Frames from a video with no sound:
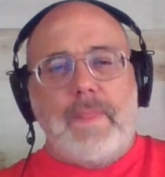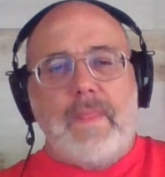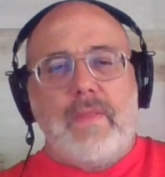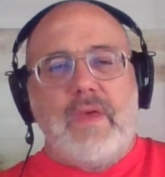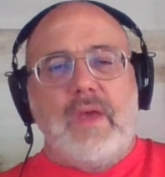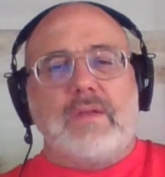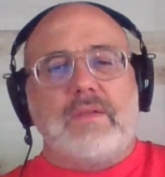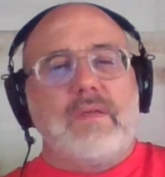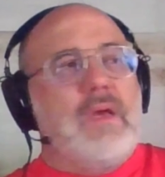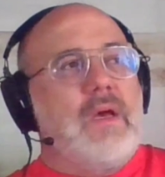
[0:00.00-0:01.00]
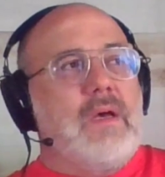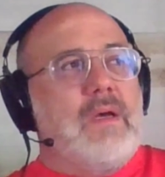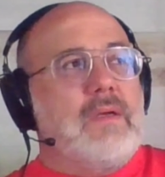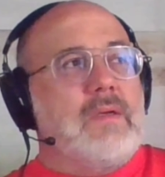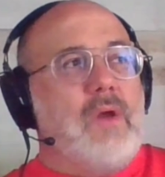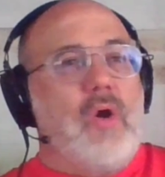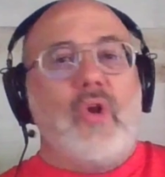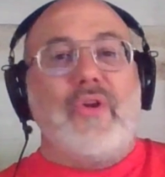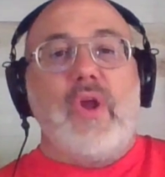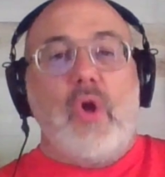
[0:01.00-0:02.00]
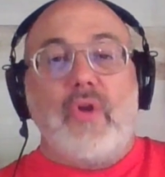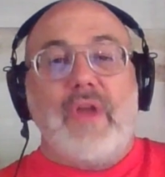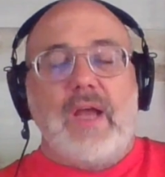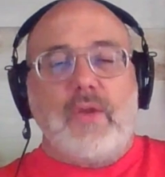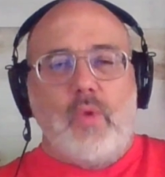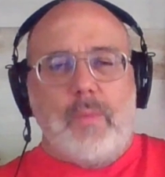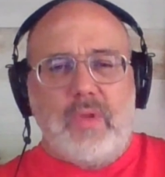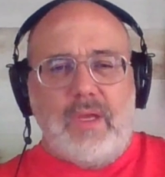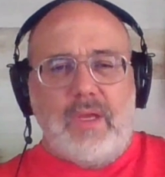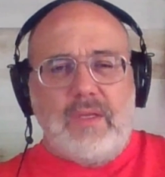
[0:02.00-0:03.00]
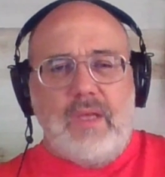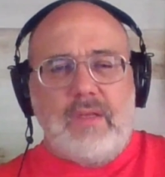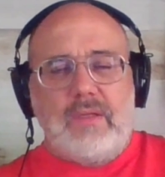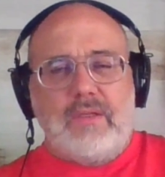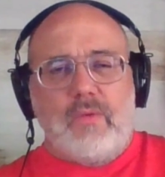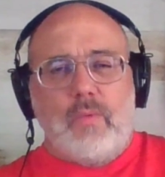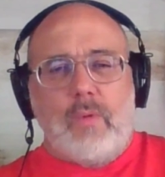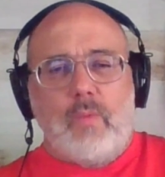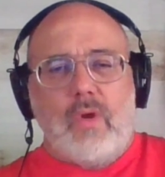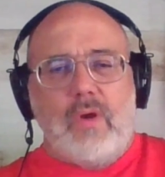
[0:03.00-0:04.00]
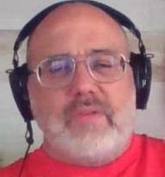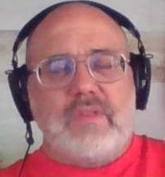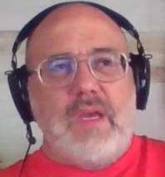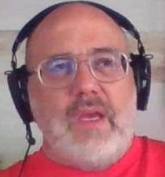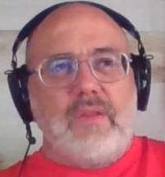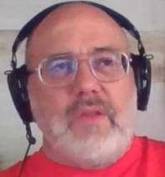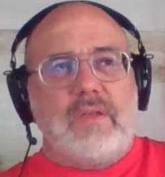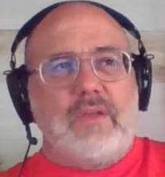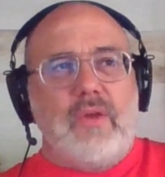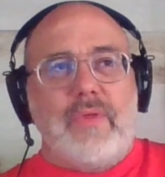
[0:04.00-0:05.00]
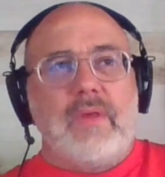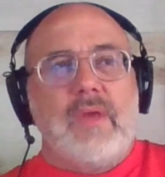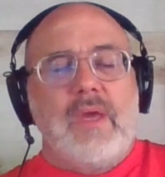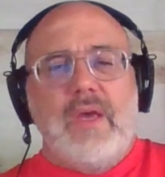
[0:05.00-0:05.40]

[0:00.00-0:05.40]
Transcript: that are not normal. Like, we're all saying that,